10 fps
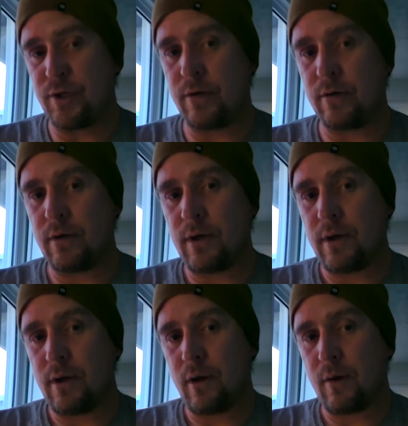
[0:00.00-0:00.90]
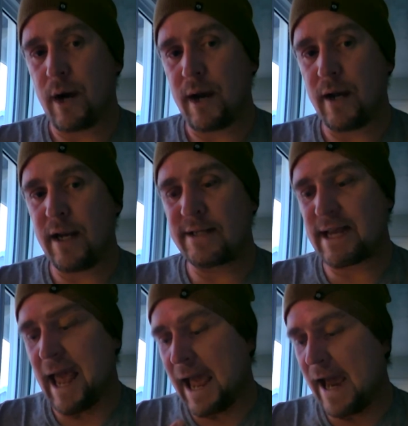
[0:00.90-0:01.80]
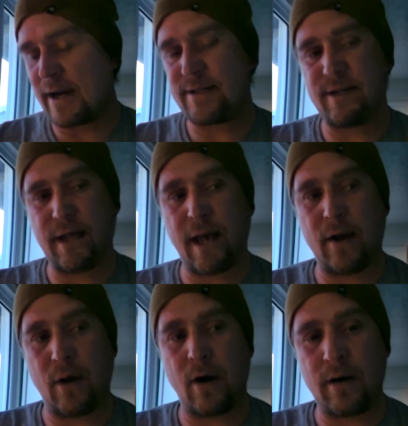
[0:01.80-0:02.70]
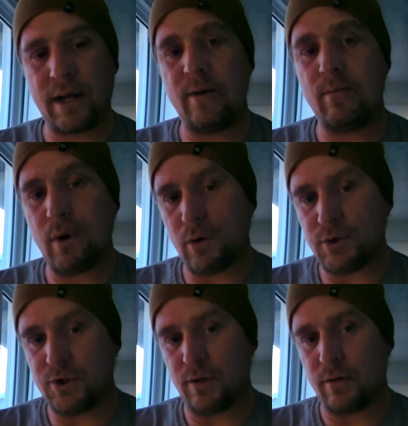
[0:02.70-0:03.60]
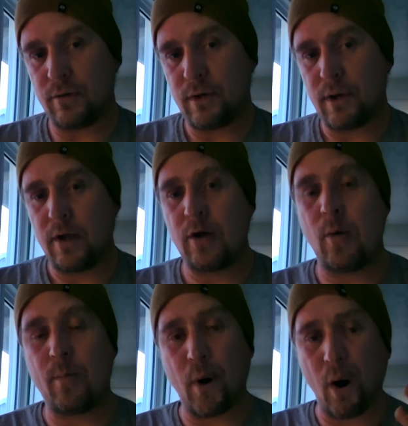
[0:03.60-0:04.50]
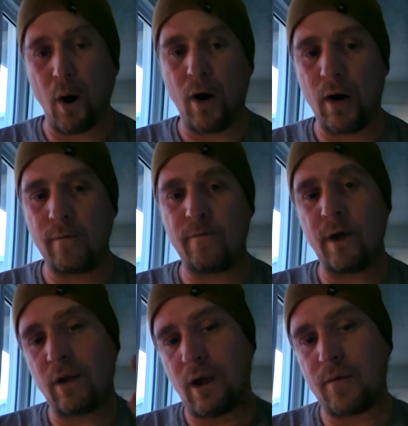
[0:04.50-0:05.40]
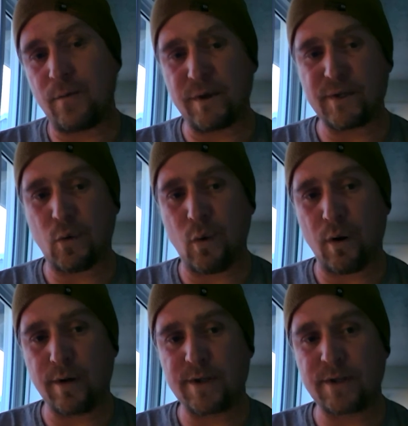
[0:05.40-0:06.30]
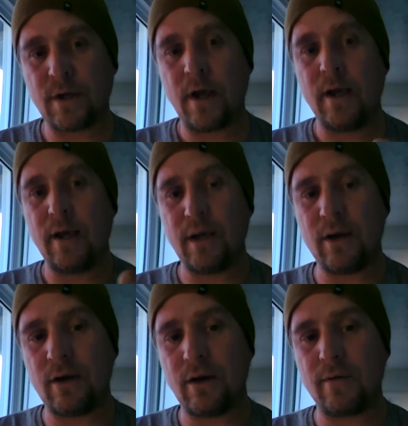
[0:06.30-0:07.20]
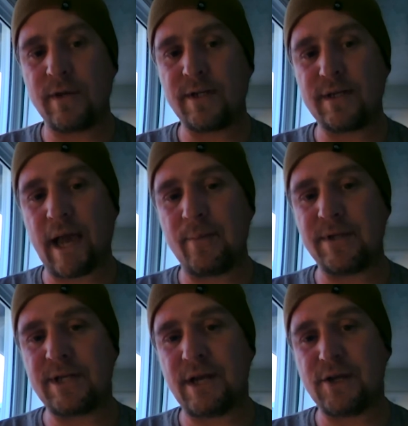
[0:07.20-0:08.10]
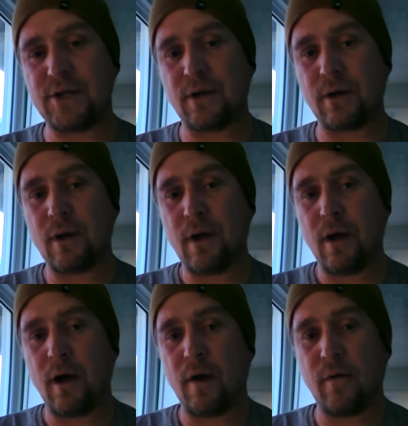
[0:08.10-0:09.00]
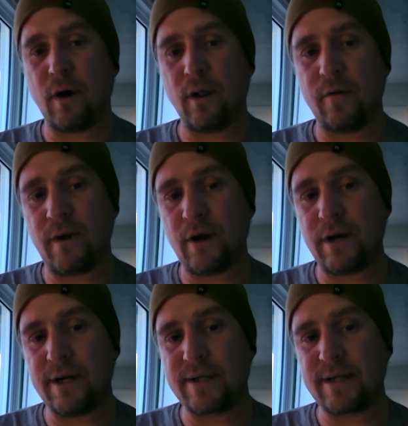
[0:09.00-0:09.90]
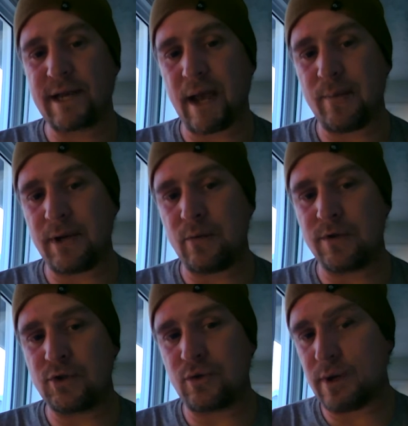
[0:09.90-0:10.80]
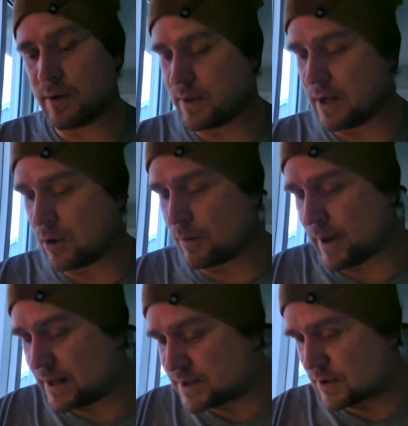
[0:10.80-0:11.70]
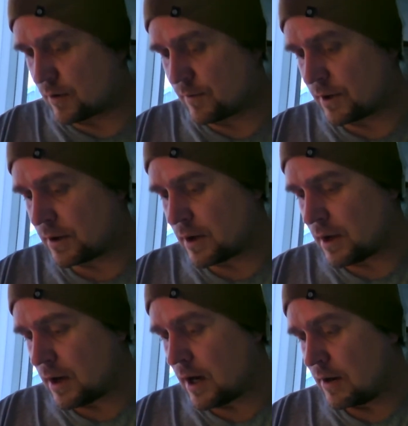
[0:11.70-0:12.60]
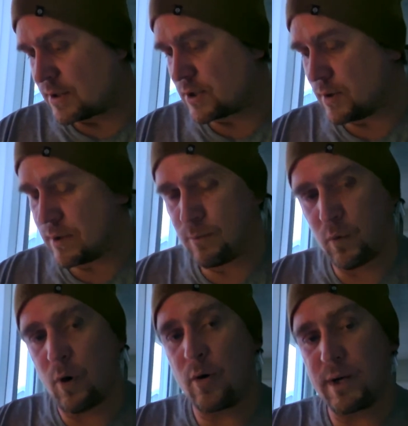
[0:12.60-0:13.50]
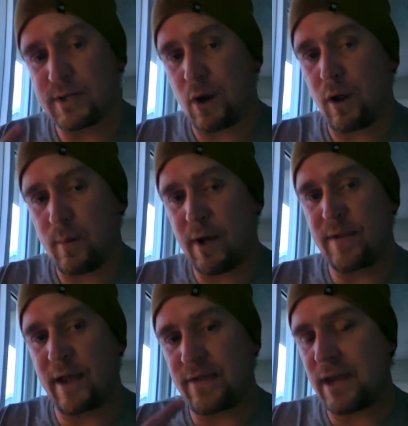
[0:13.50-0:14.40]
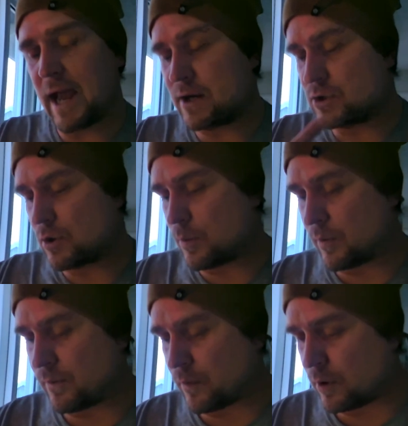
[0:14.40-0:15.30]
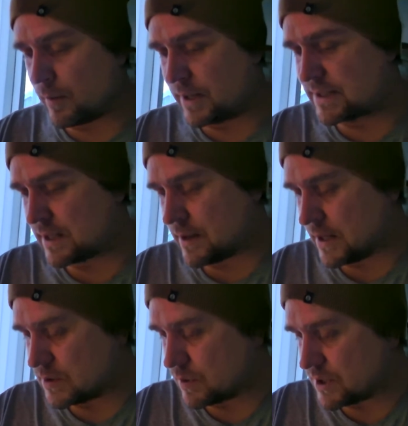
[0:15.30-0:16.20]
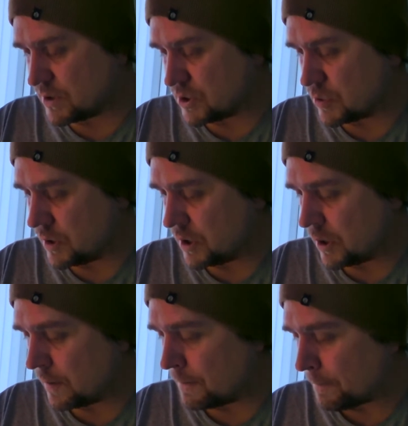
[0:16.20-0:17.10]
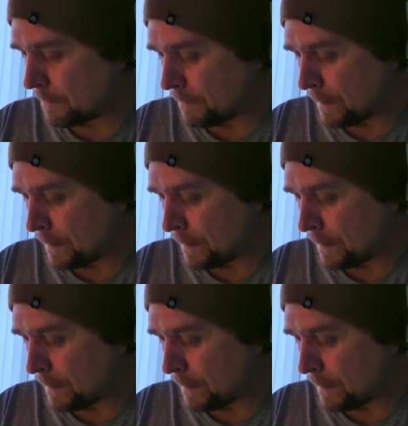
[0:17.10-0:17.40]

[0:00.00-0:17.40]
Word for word: motion. All right, it's acts that are in motion. You know, Paul fell off of his horse. Here, the decapitation of Holofernes is happening with Judith and her maidservant. Uh, so Baroque is all about that theatrical performance, and that's what's ensuing here.